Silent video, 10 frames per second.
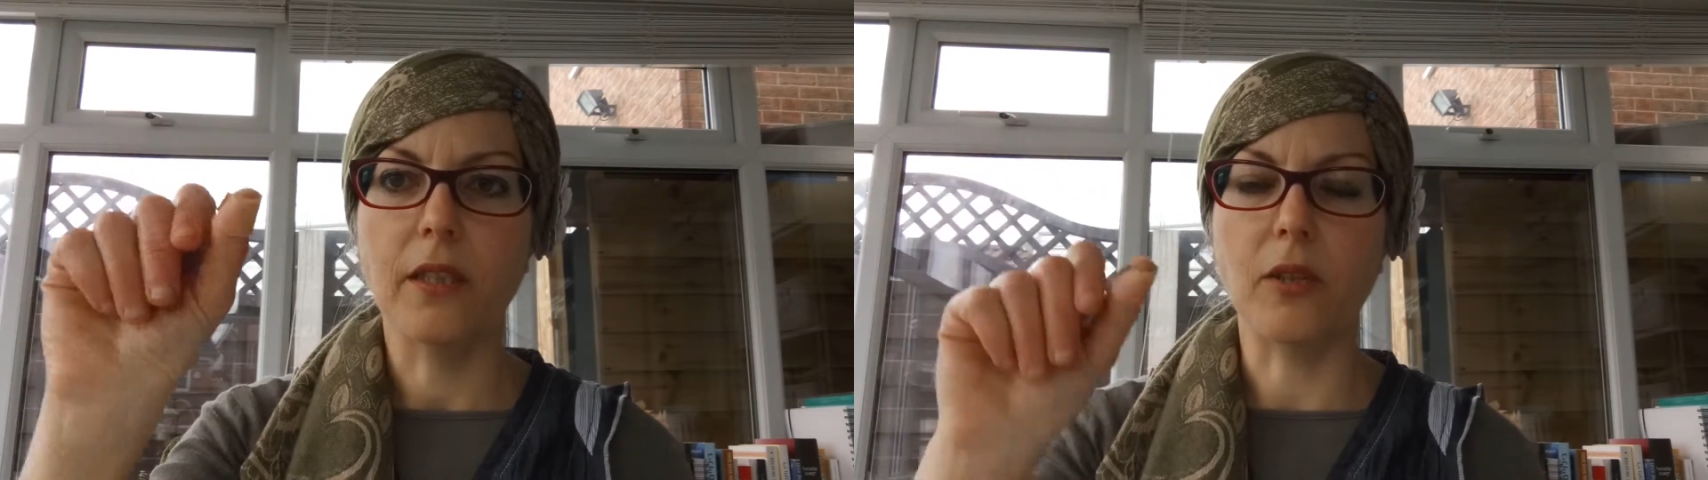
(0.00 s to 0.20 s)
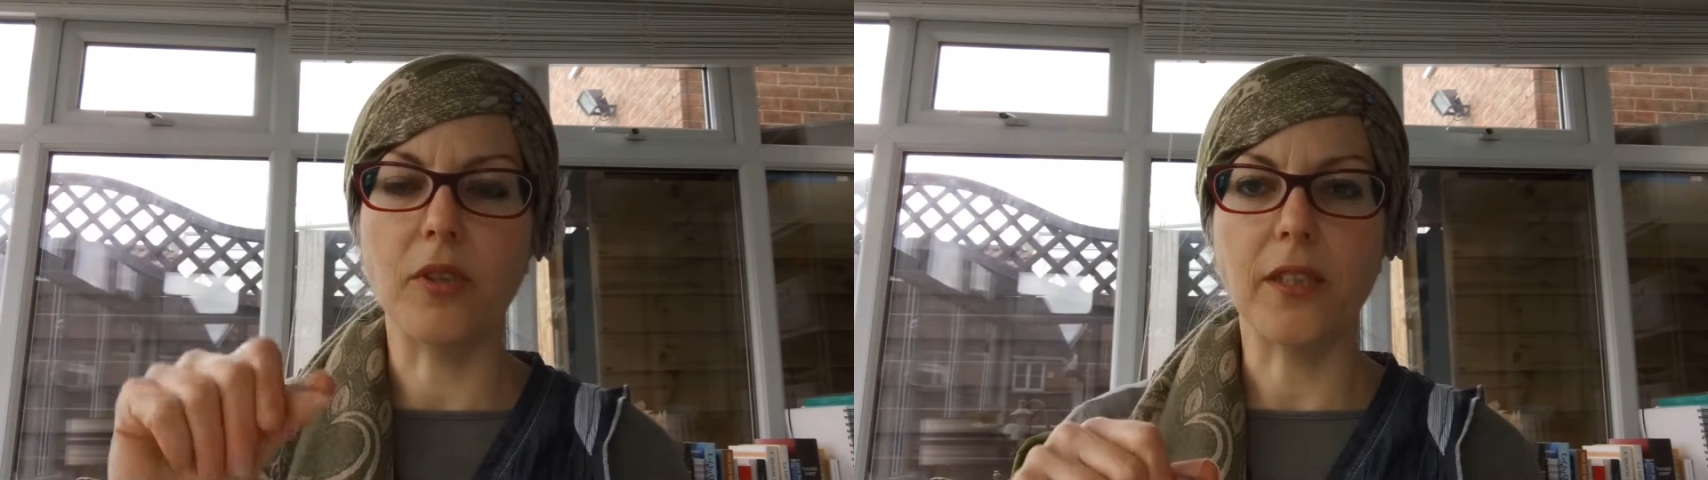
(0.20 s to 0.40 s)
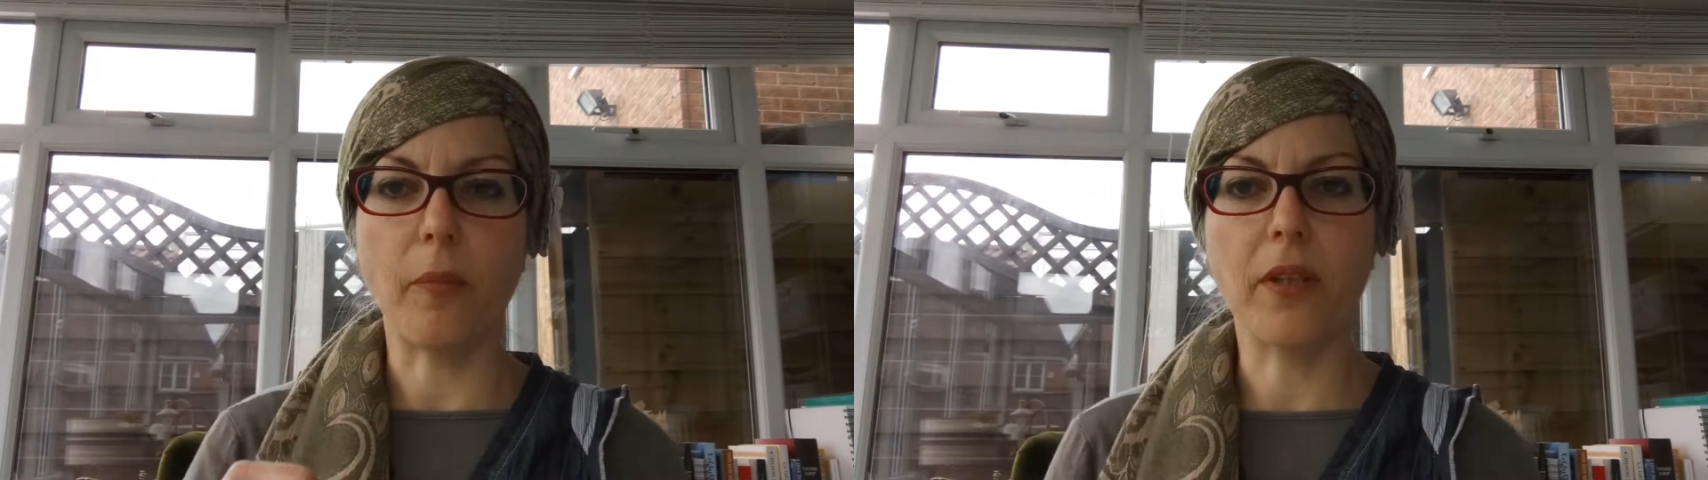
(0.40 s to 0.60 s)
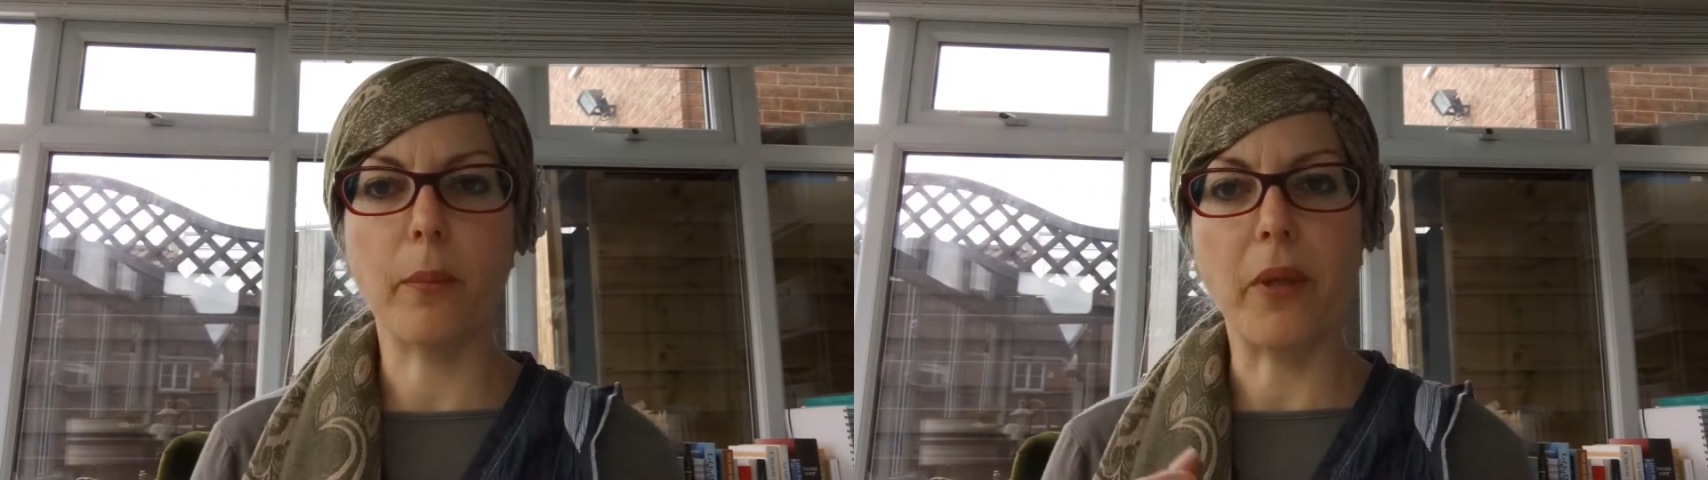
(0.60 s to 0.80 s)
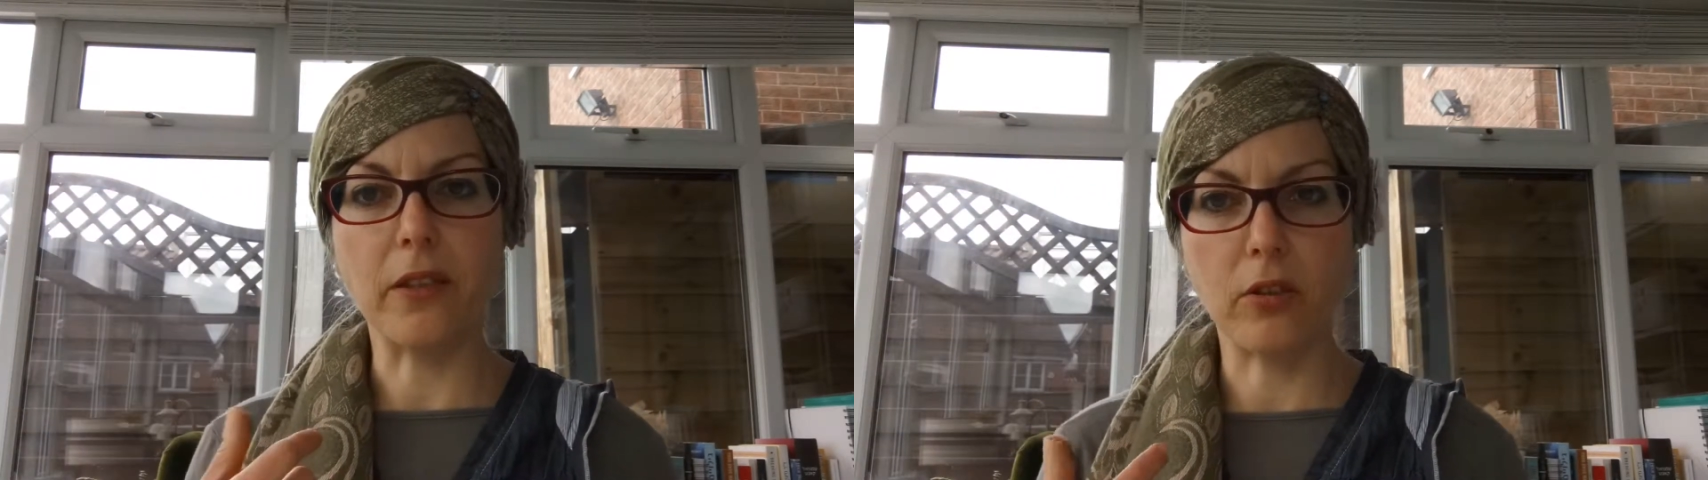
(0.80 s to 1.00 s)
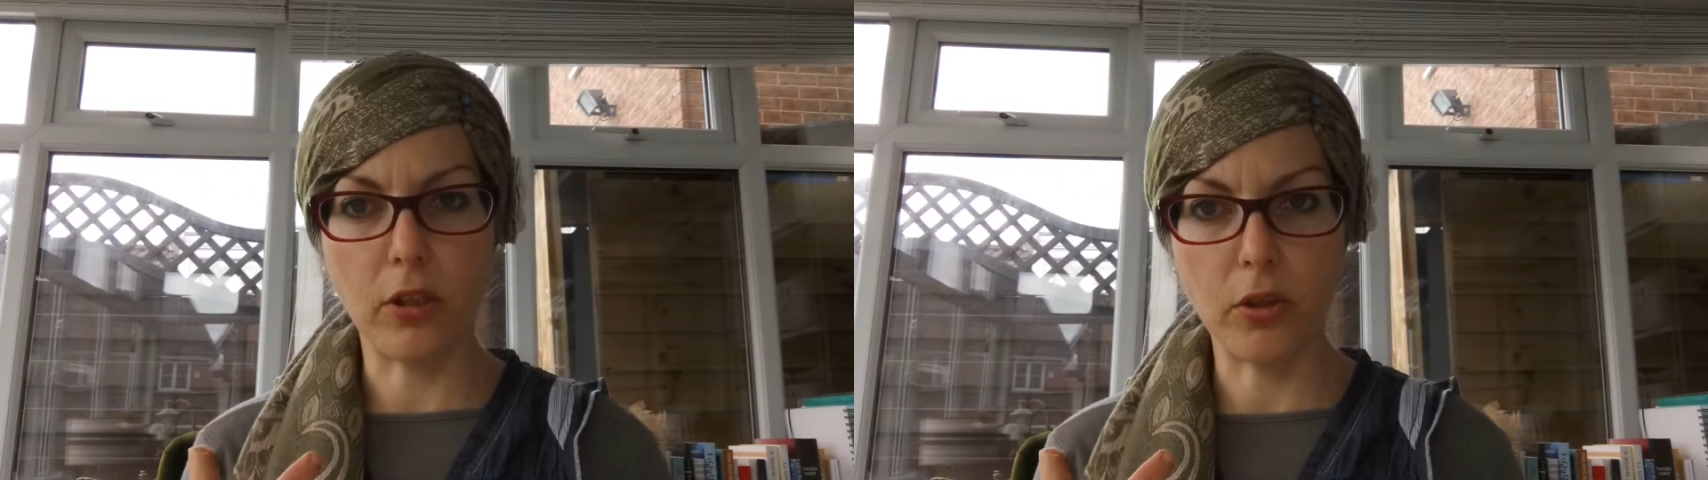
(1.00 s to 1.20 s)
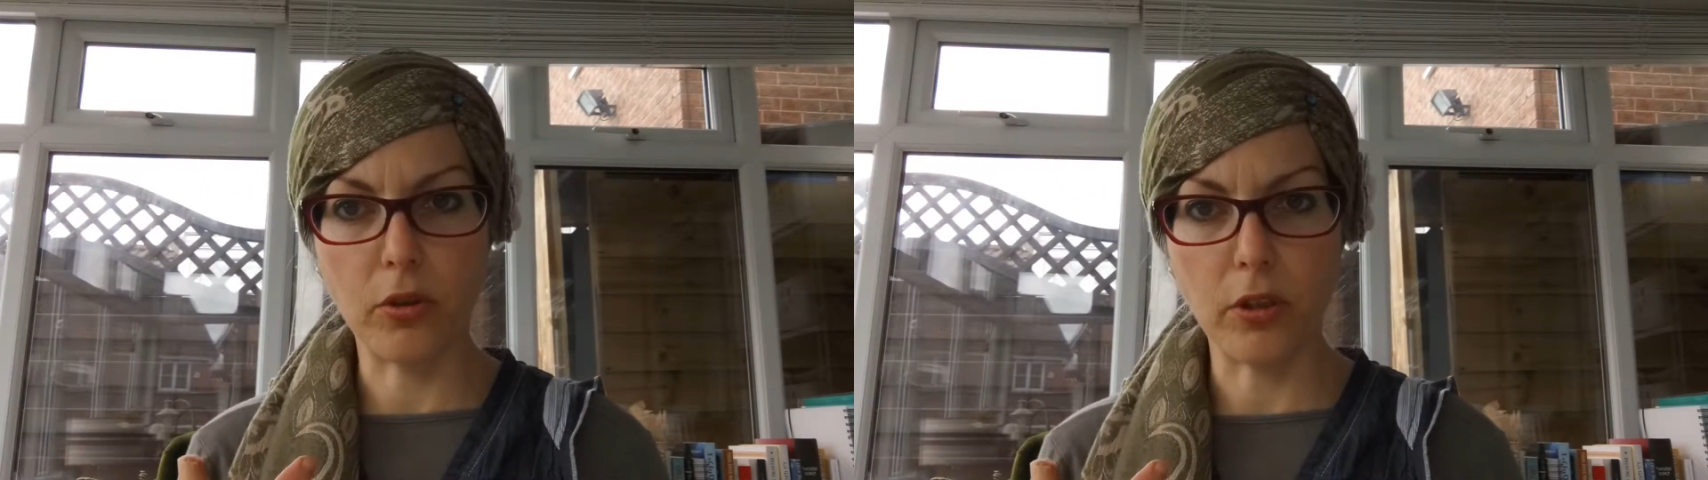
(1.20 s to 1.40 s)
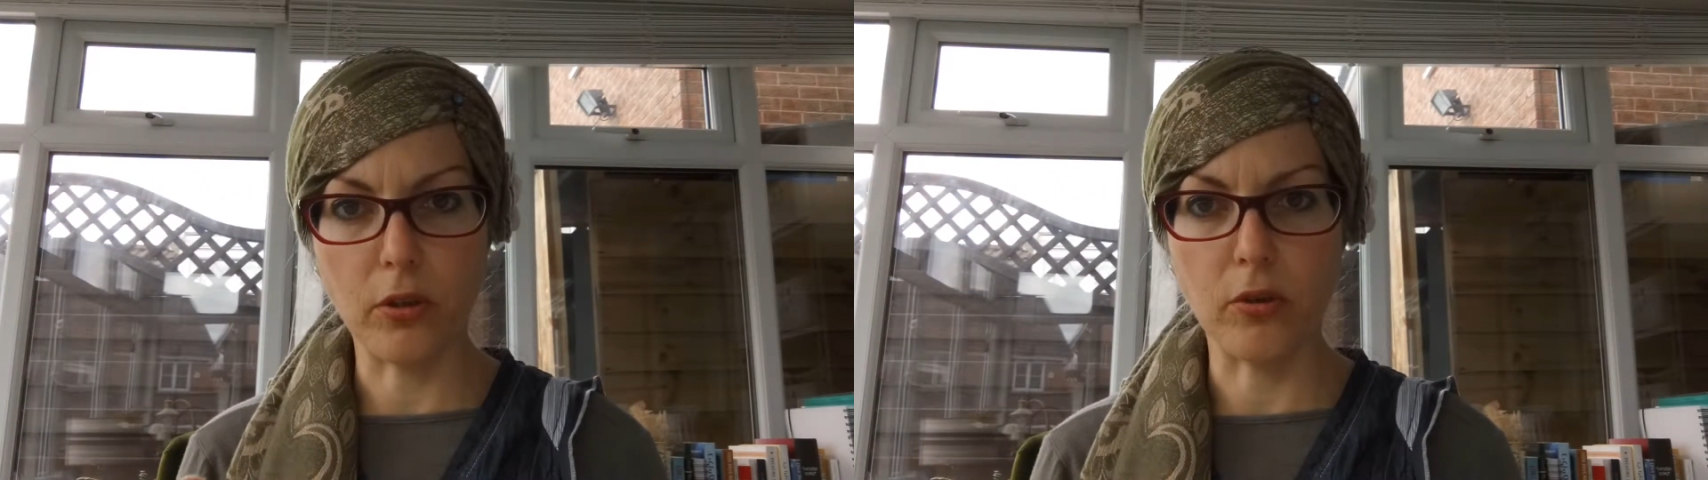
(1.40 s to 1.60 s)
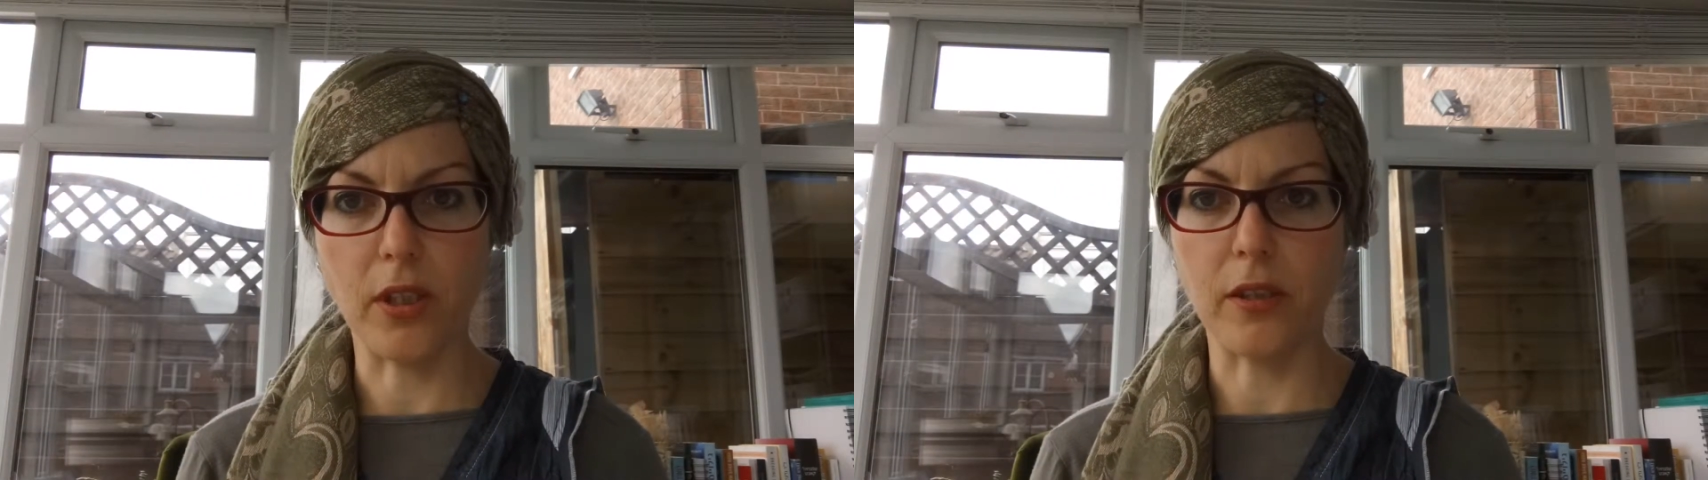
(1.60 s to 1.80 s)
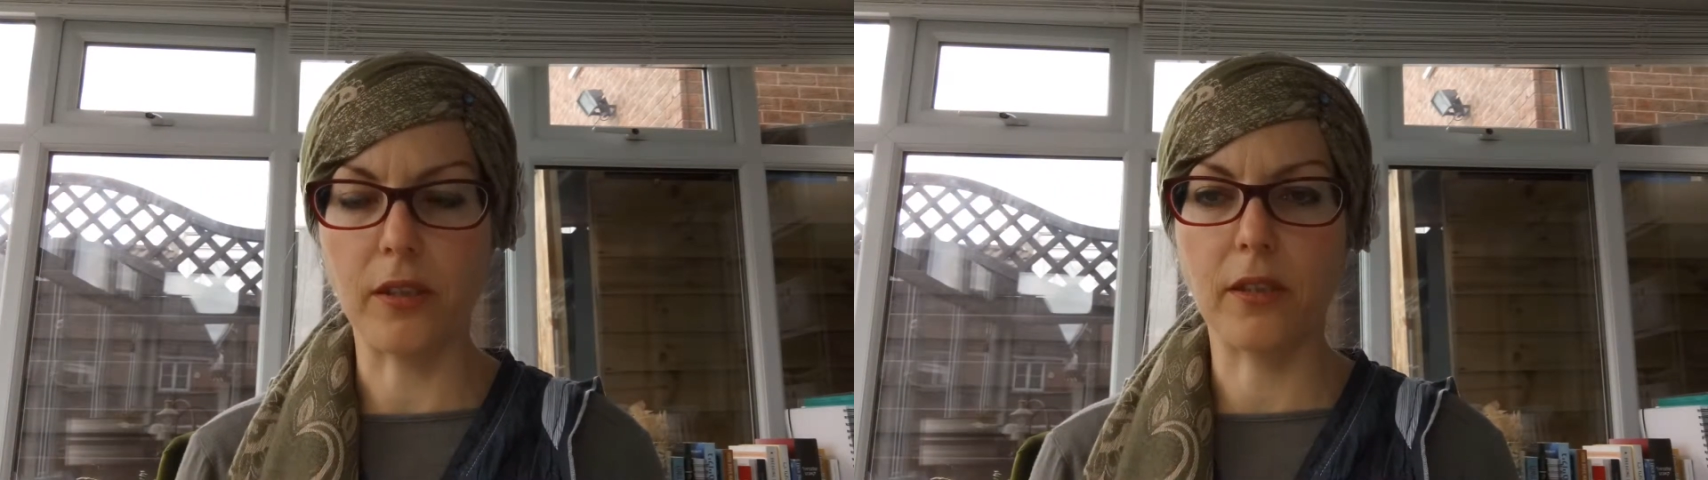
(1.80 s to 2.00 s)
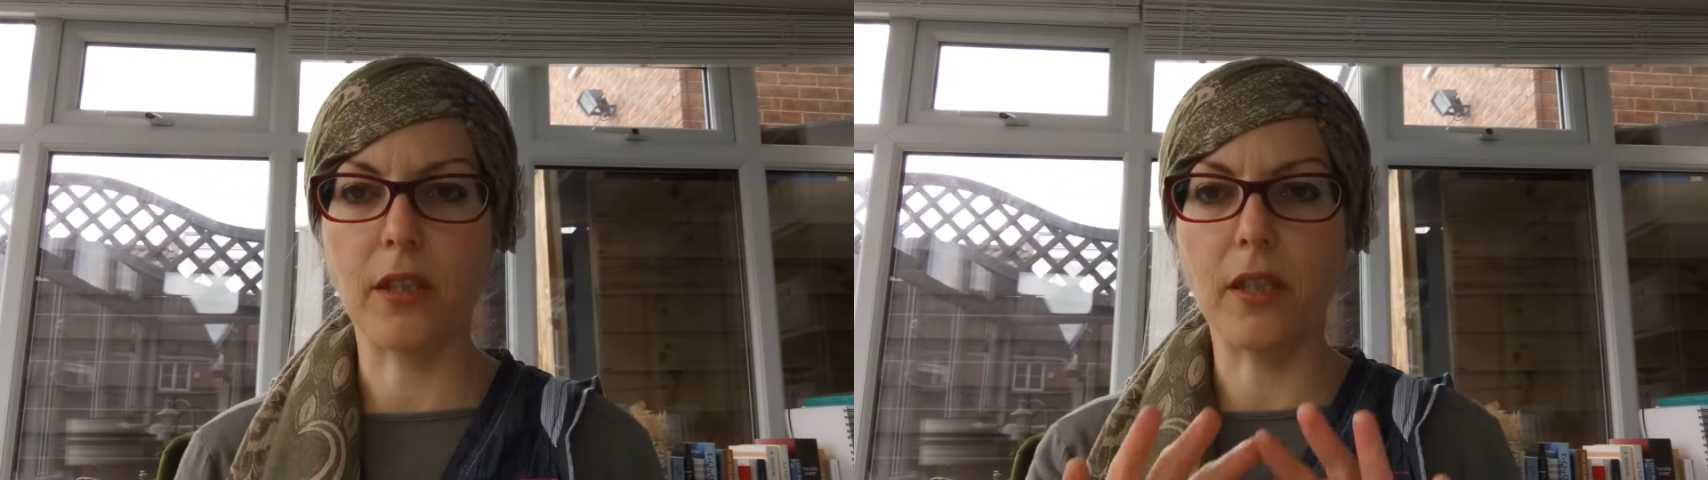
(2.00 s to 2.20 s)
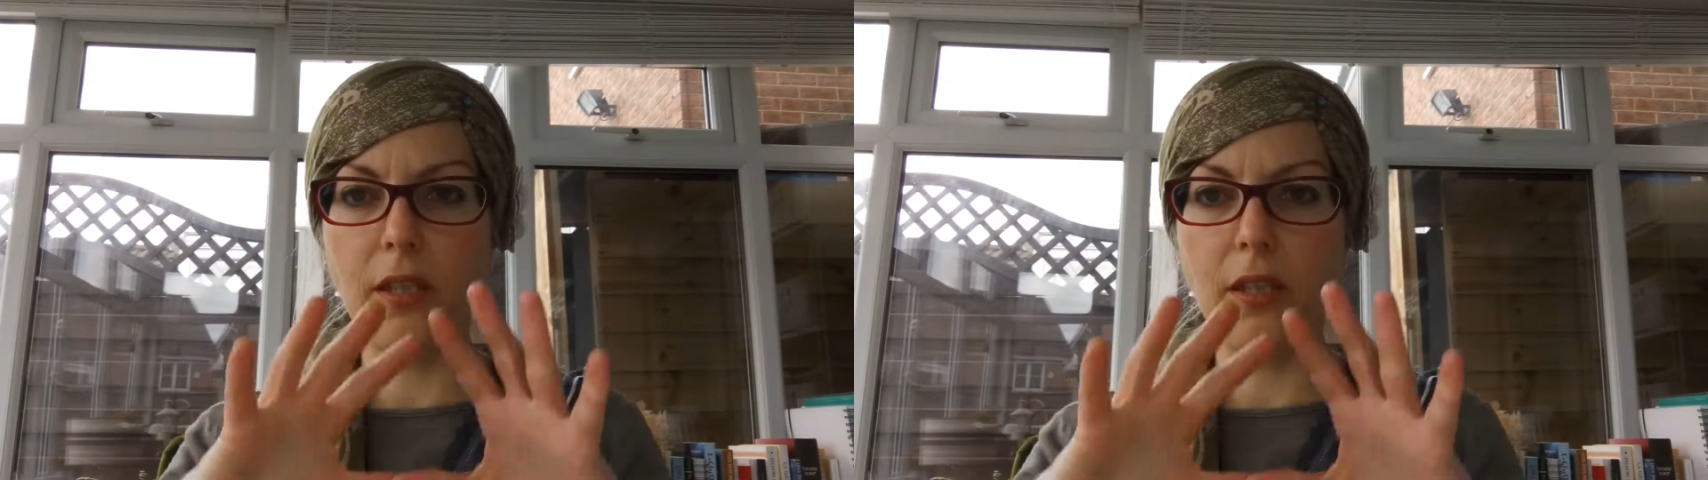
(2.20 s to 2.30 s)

there is something better that you can do that it's still